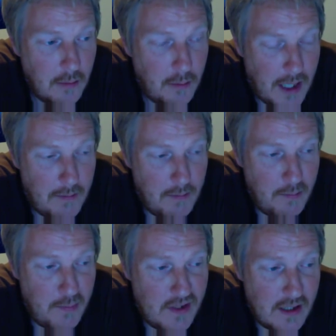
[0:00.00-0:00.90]

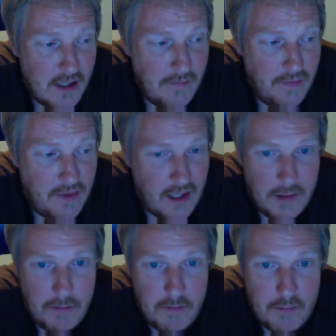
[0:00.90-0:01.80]
pumps and
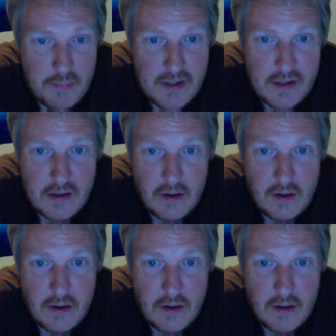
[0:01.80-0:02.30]
dumps